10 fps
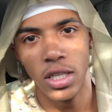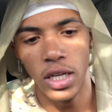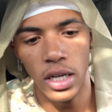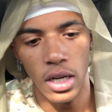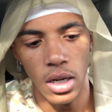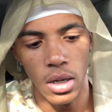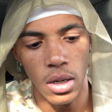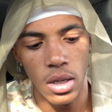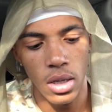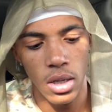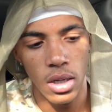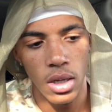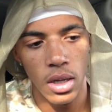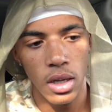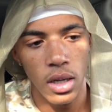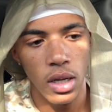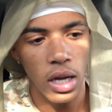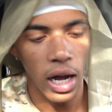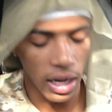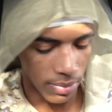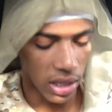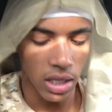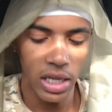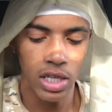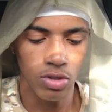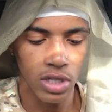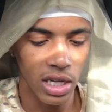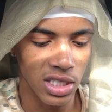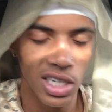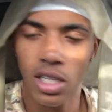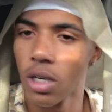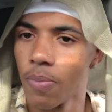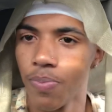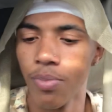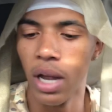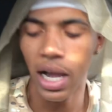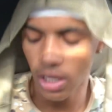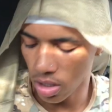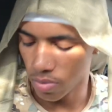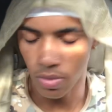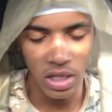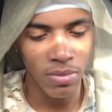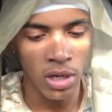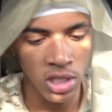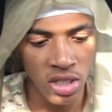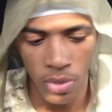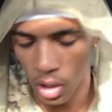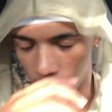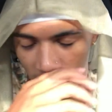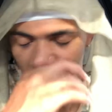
Then my legs was kind of stuck, but I ended up getting my seatbelt off.